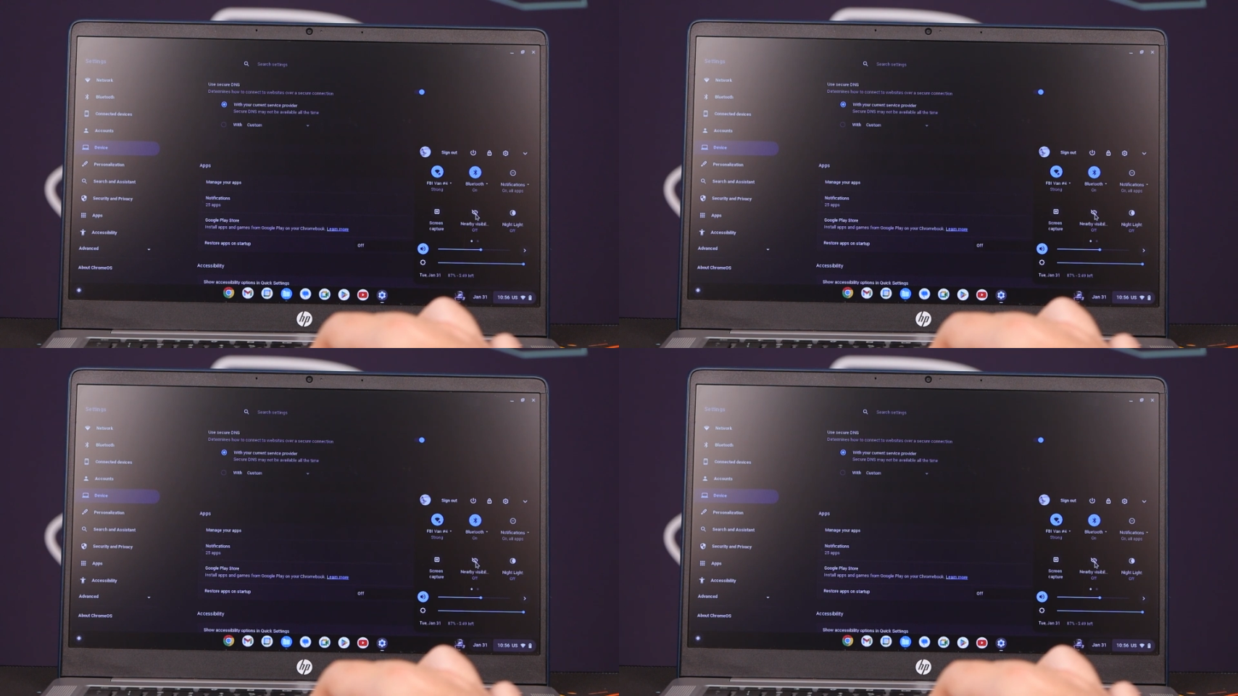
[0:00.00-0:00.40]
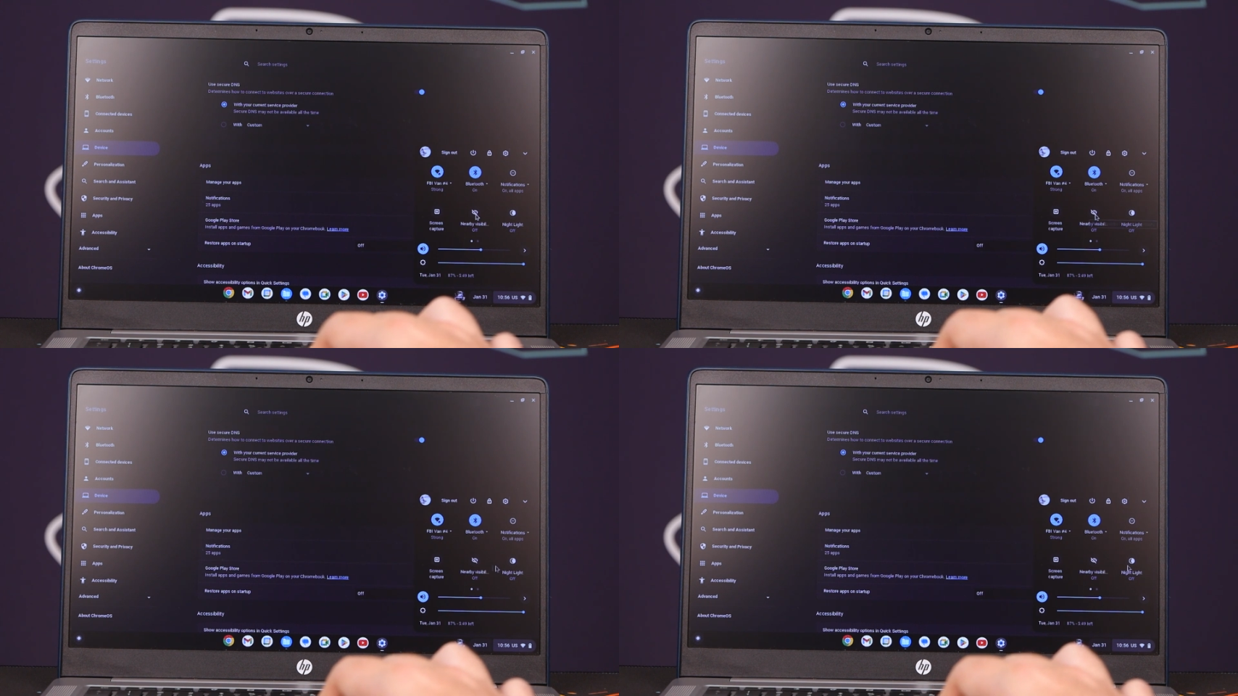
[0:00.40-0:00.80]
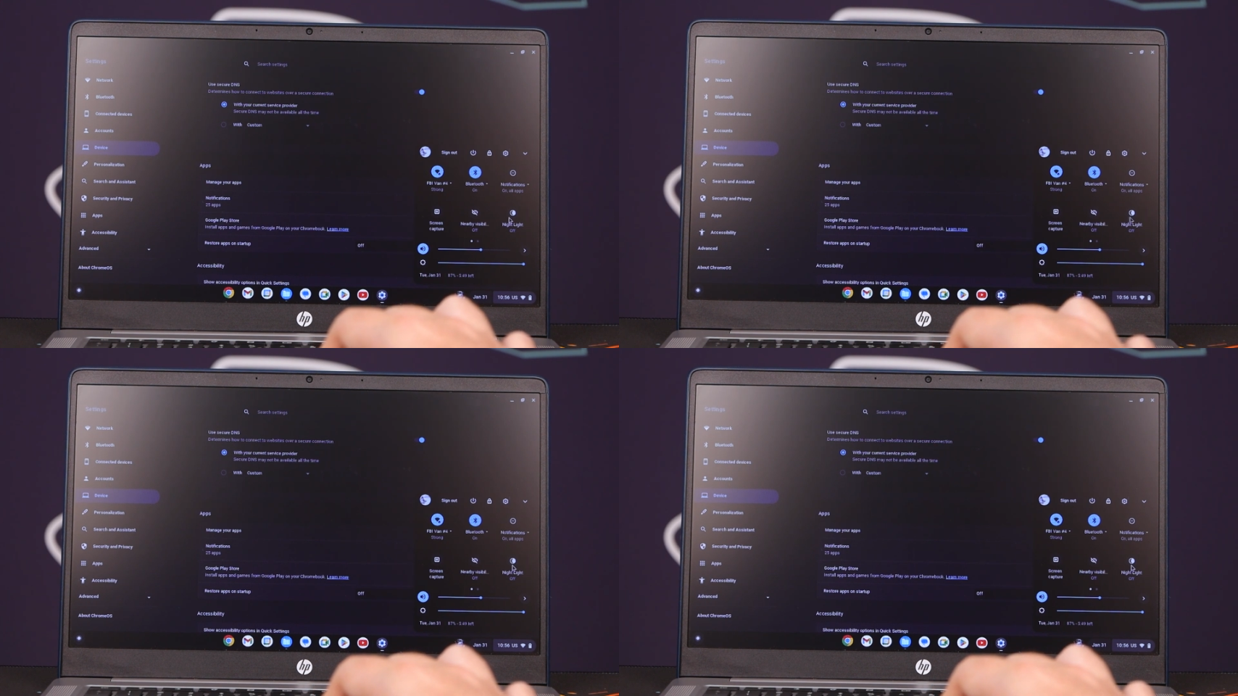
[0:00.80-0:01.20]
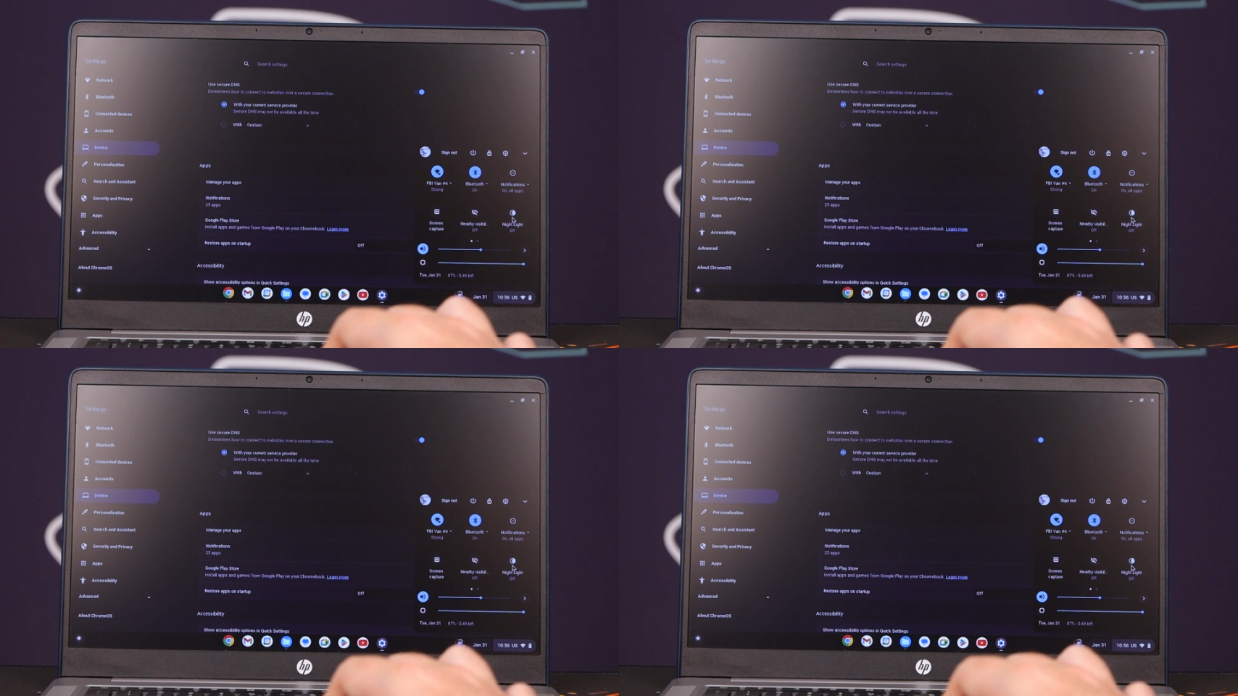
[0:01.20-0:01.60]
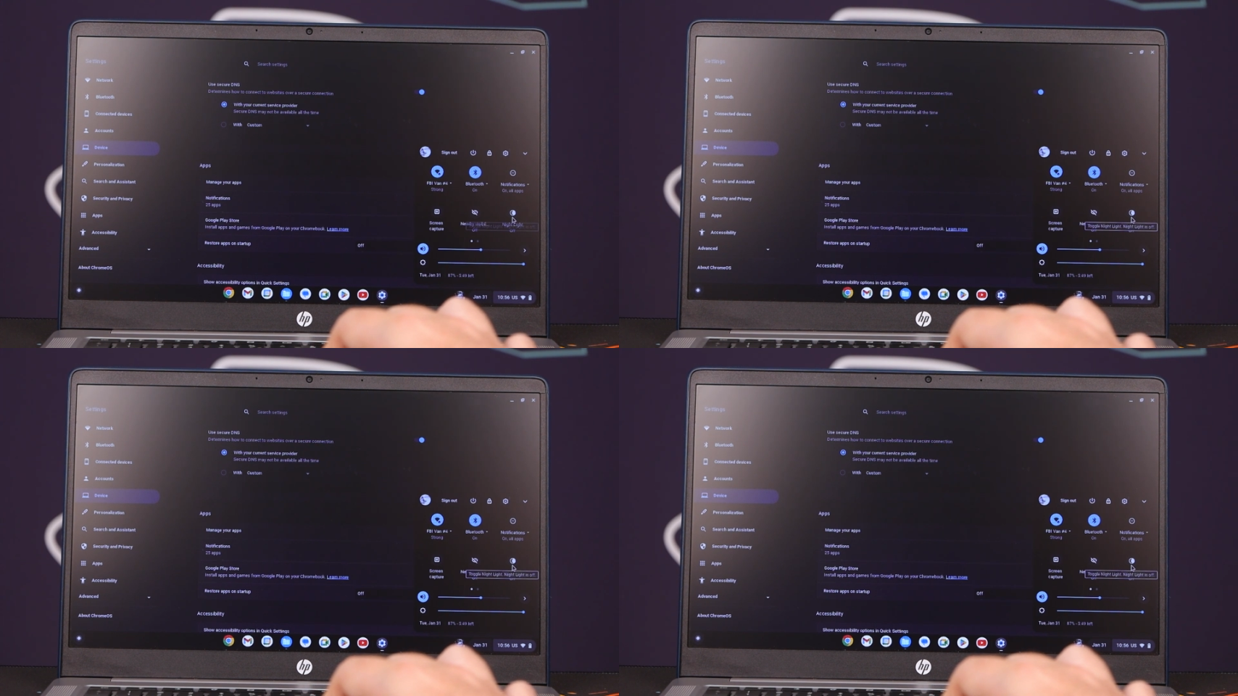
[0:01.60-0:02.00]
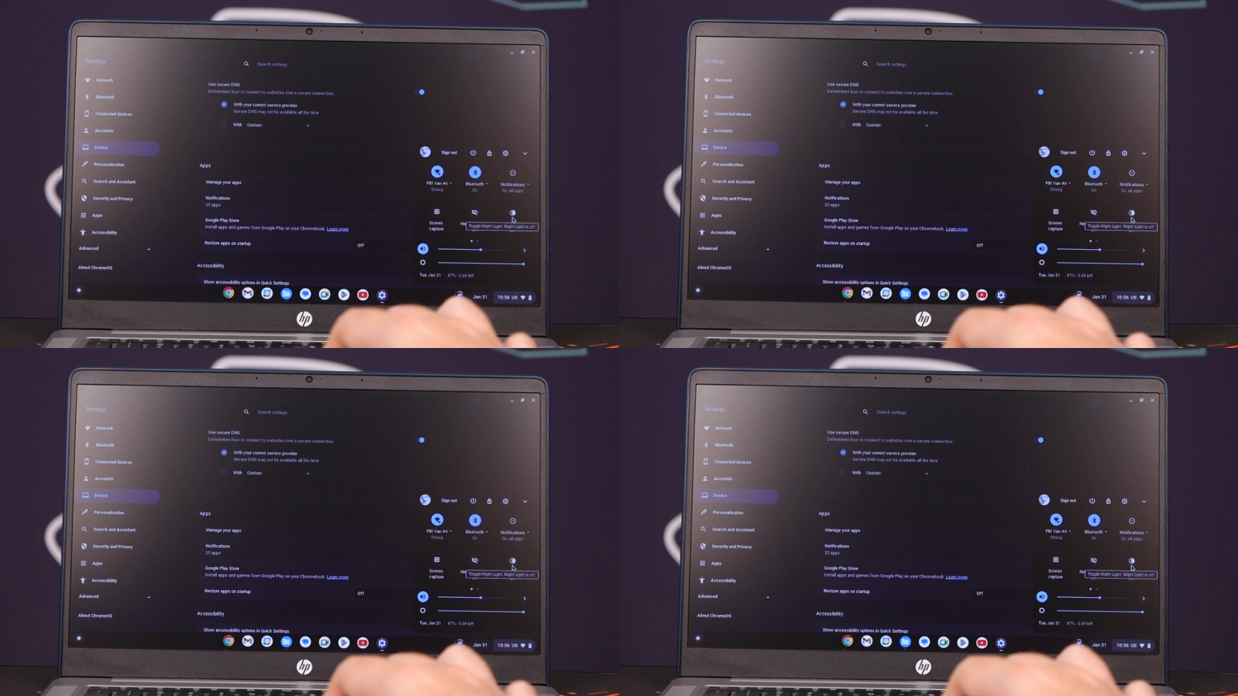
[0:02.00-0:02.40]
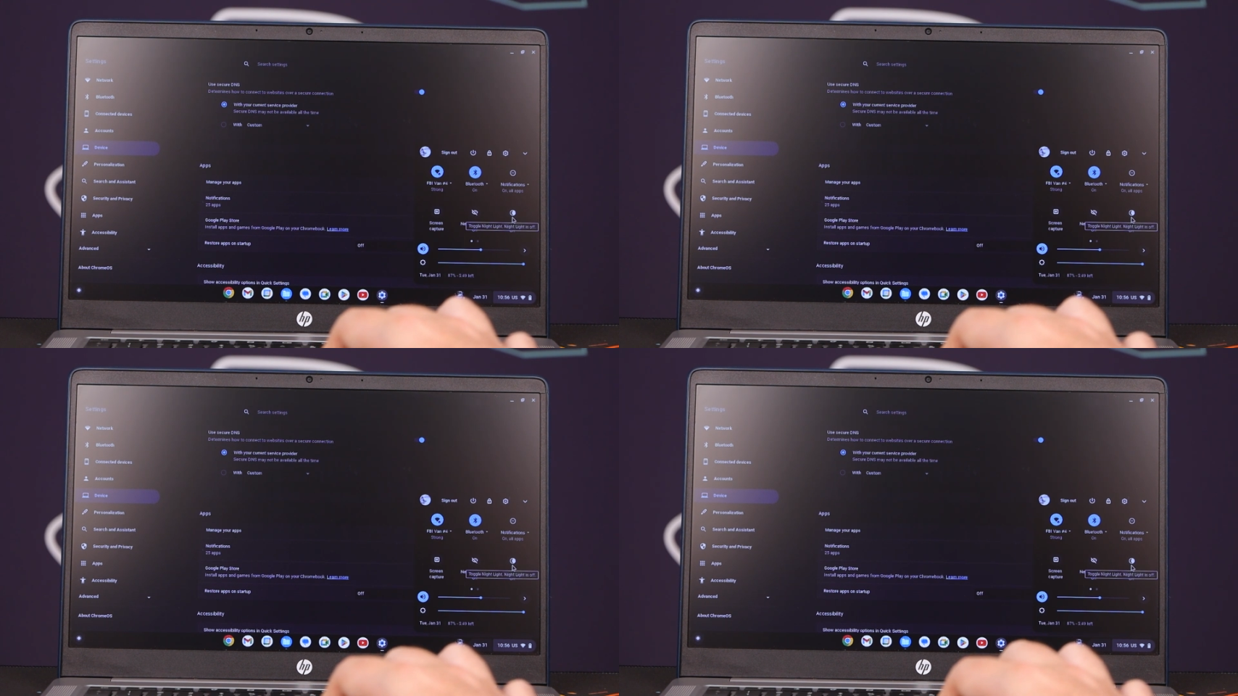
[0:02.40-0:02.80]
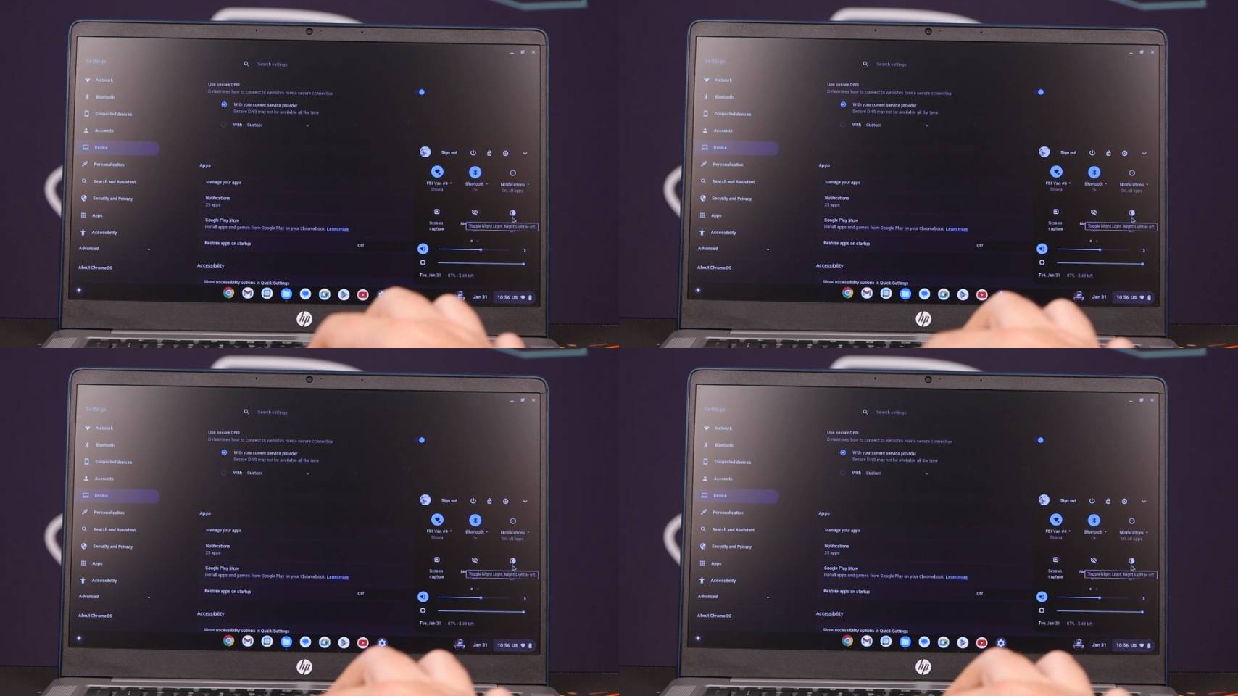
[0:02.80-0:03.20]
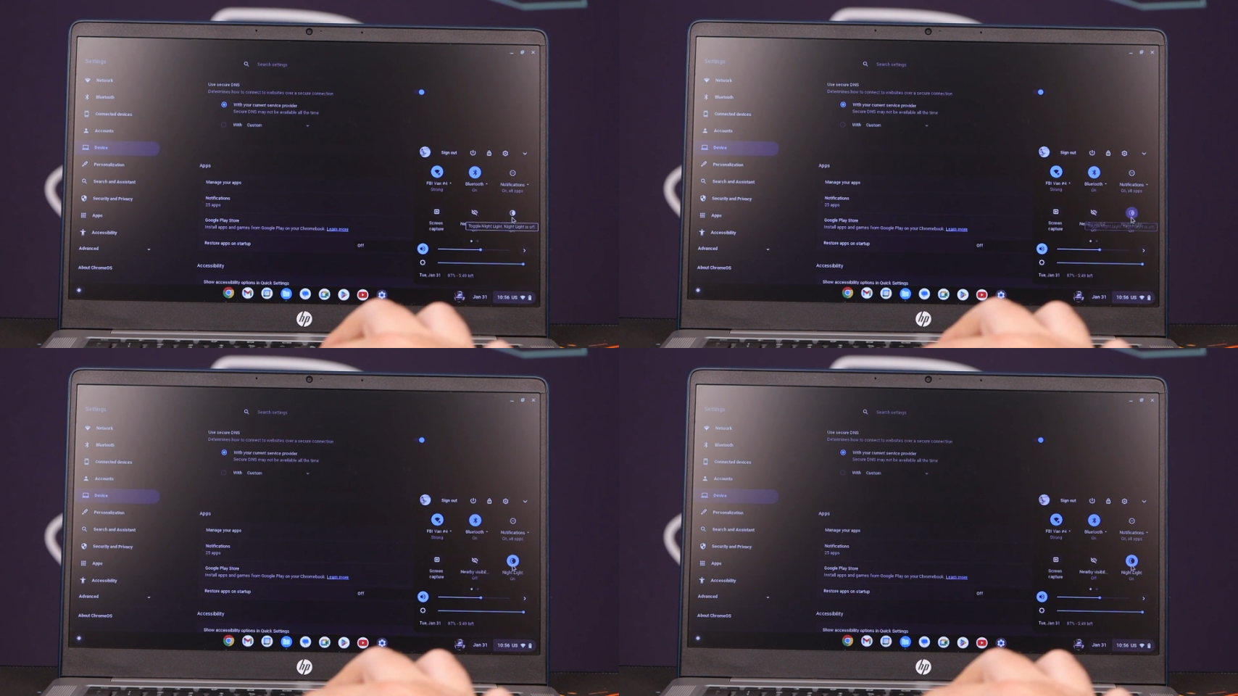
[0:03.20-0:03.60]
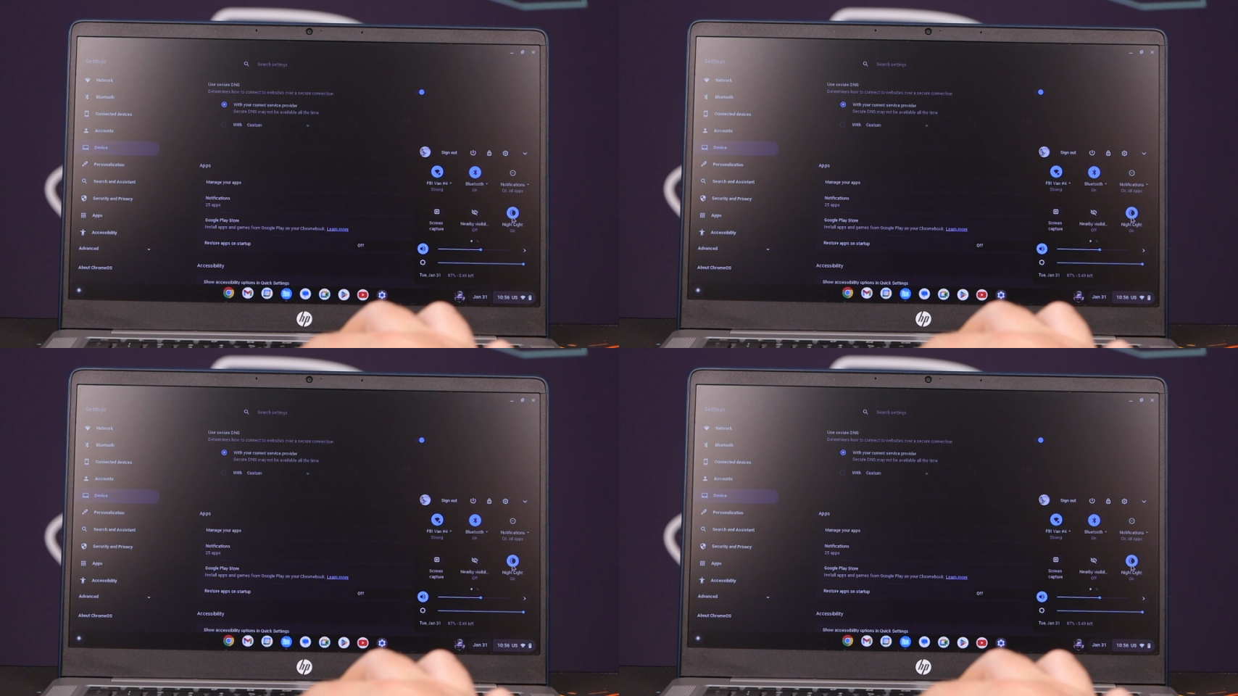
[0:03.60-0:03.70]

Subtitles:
[unreadable: no face in view]